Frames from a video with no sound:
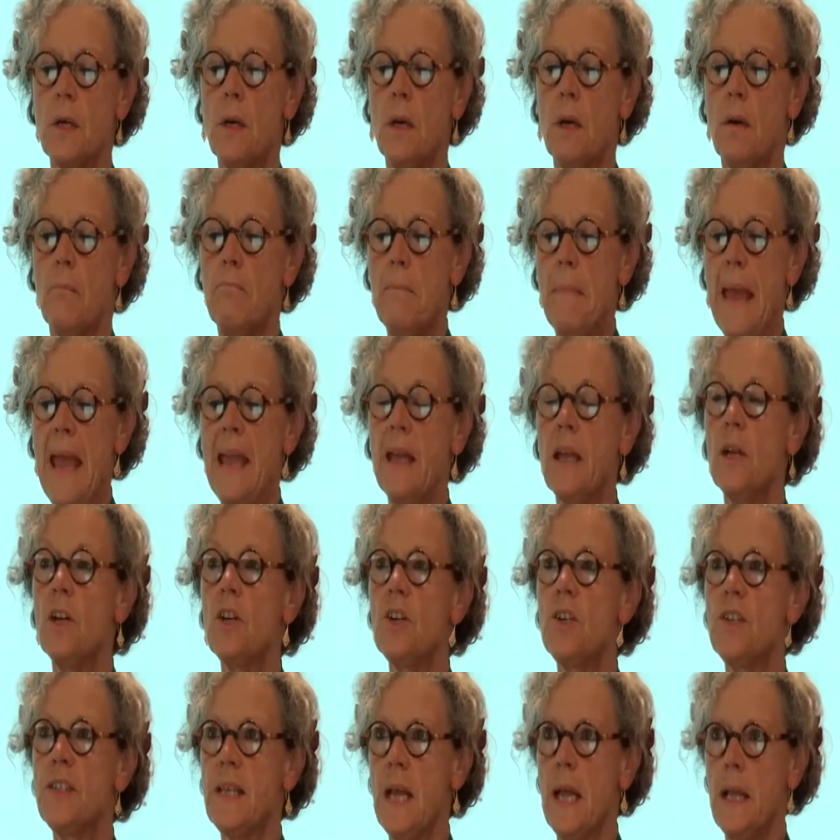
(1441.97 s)

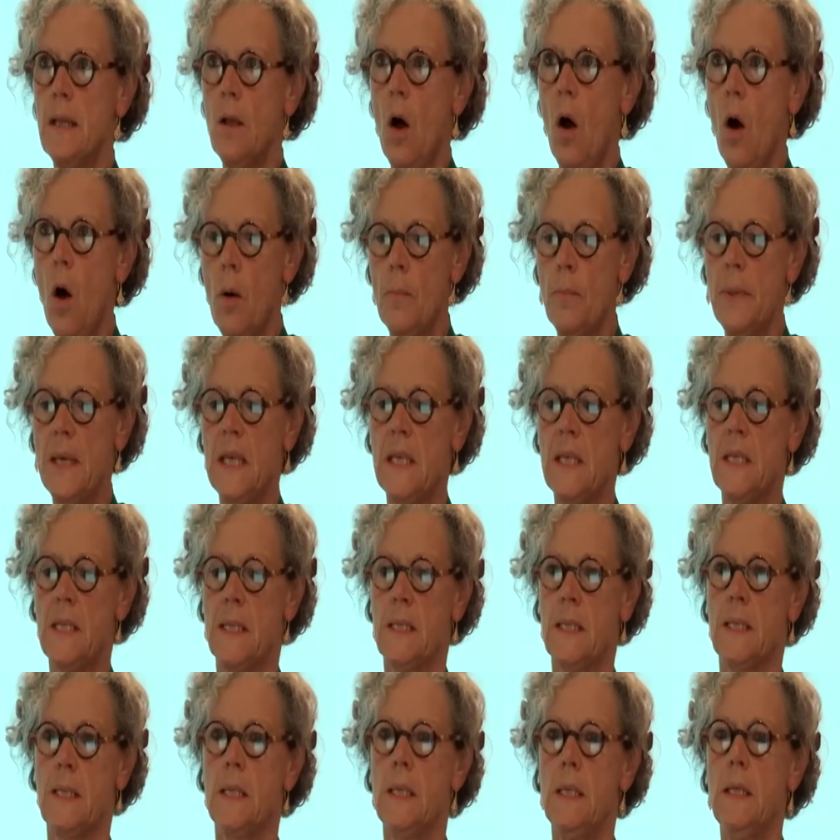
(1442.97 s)
makers, and hobbyists.
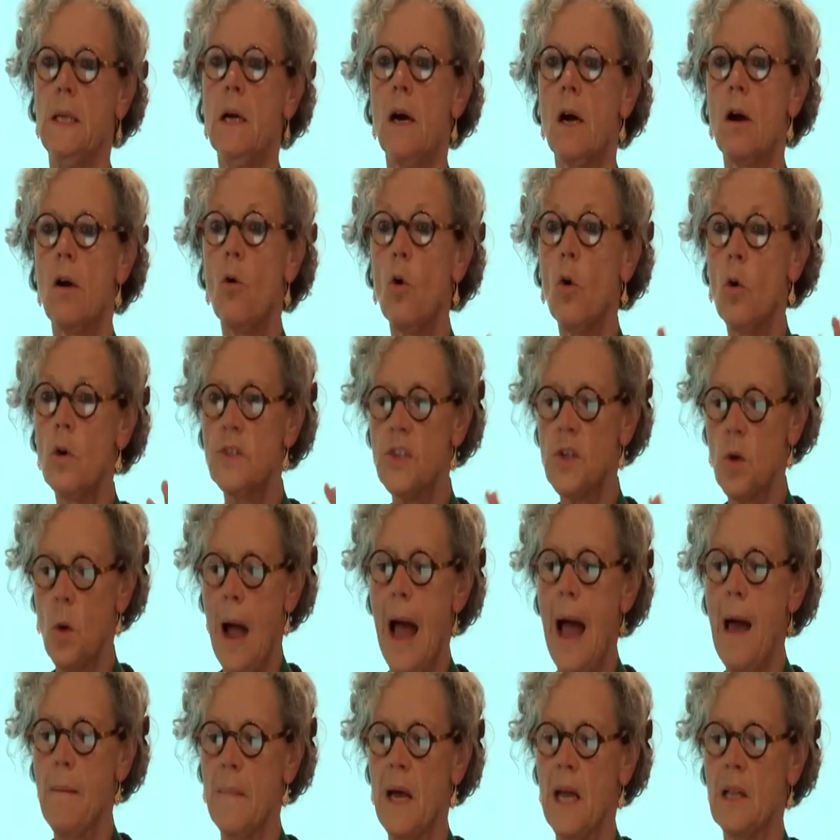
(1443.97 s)
They are also
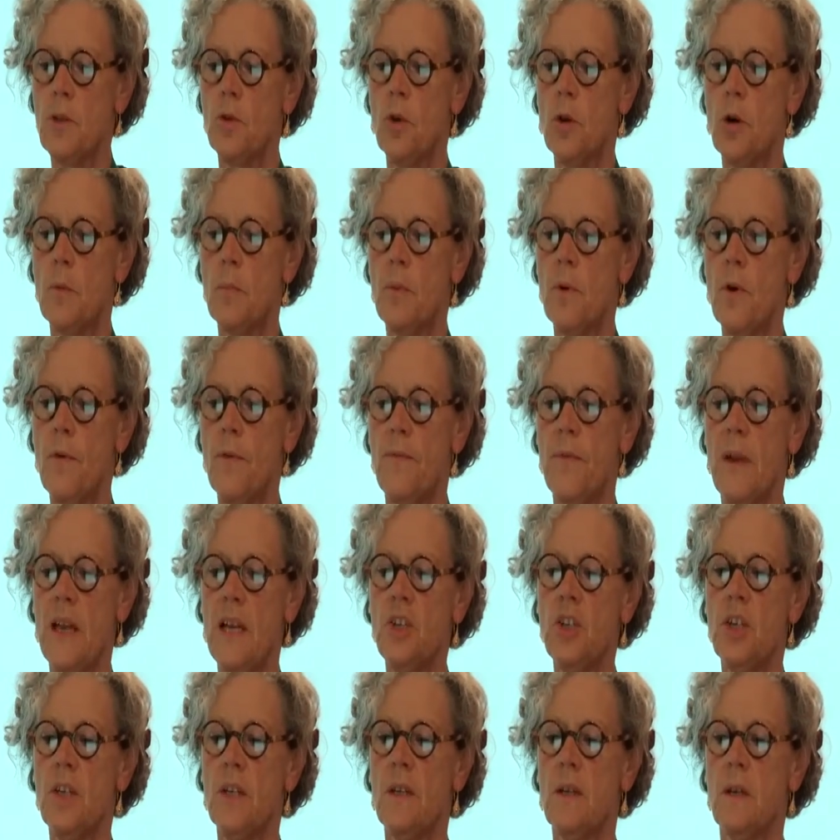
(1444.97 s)
amateur
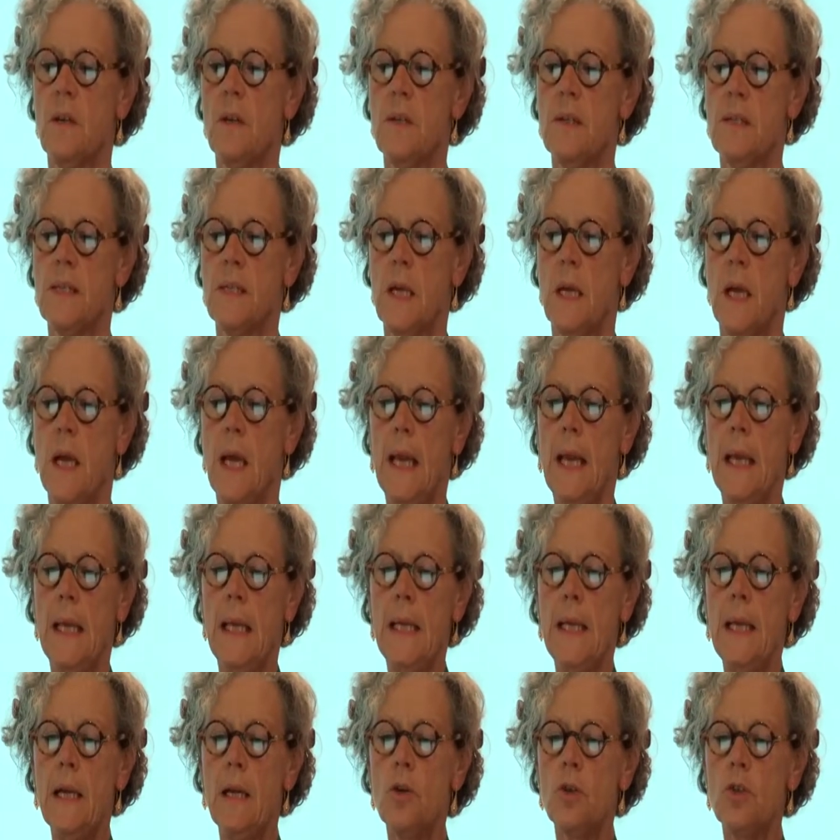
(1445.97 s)
professionals,
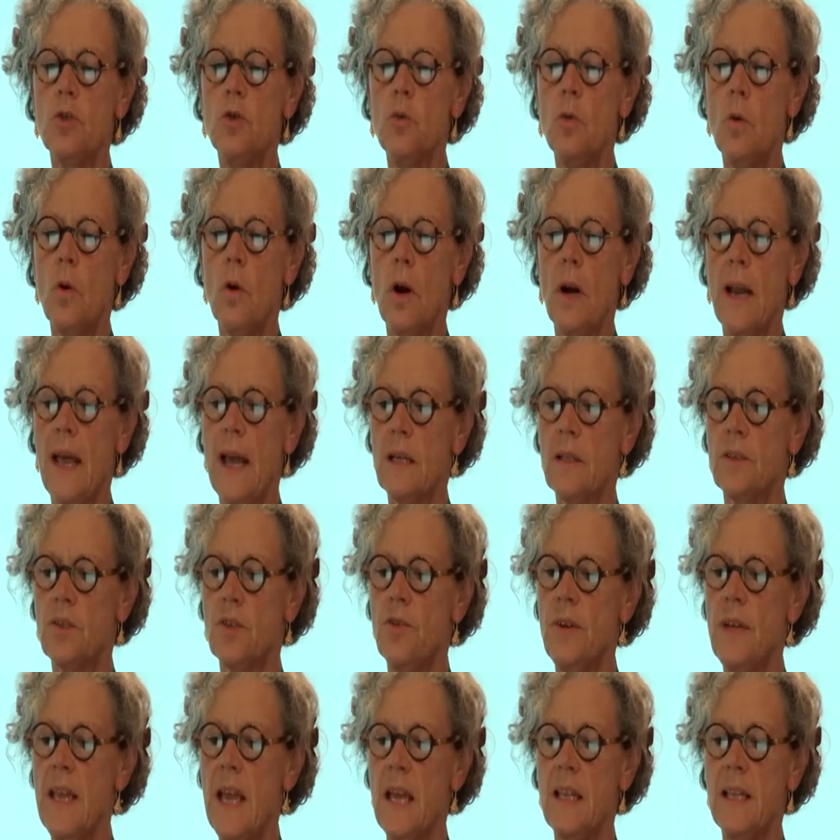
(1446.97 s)
eager to collect,
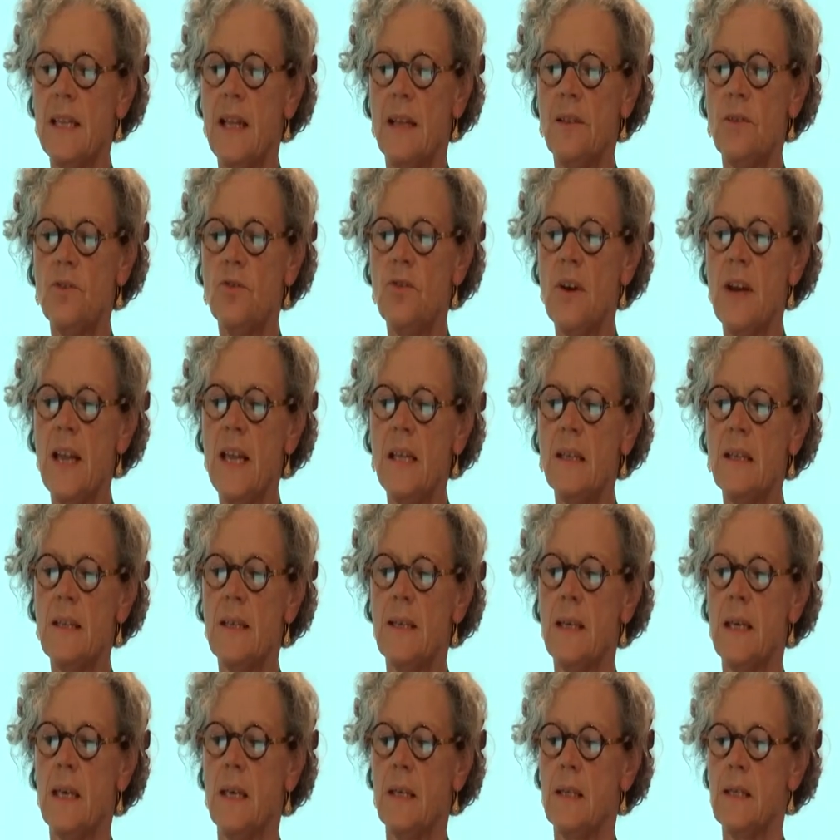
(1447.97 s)
create, and trade
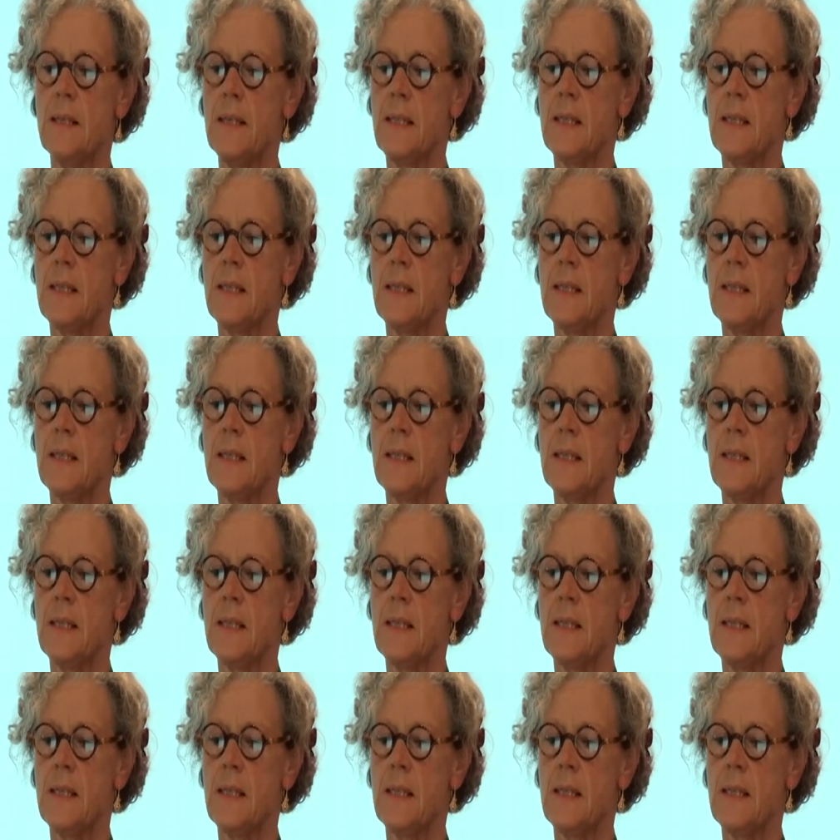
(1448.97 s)
things.